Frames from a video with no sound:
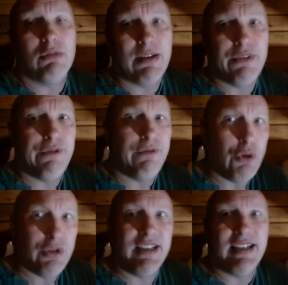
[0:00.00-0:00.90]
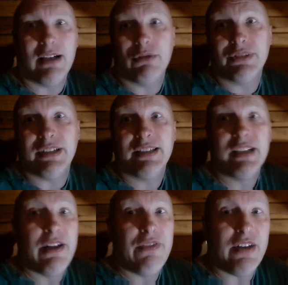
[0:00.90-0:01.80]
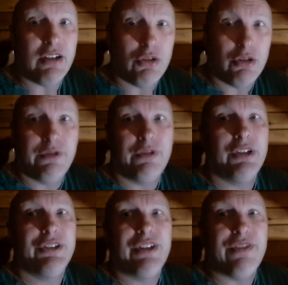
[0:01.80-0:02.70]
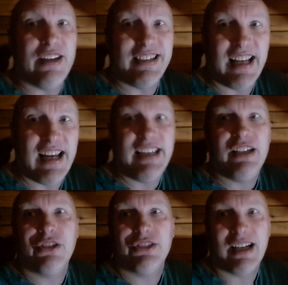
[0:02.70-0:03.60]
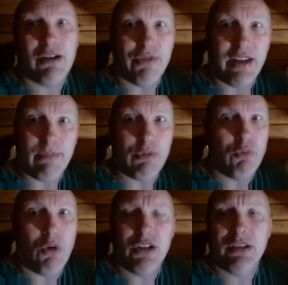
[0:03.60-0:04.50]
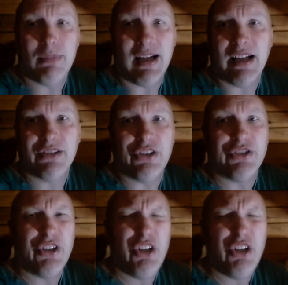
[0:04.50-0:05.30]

going around the fucking houses, there's lovers, there's haters out there, but Rotten Tomatoes,